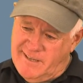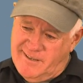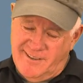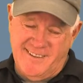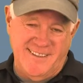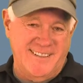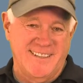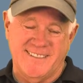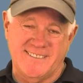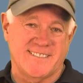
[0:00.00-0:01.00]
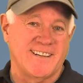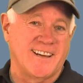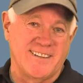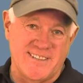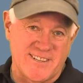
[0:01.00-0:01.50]
you know, it's
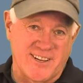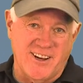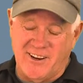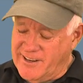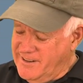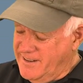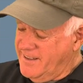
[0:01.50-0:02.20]
not an easy collar.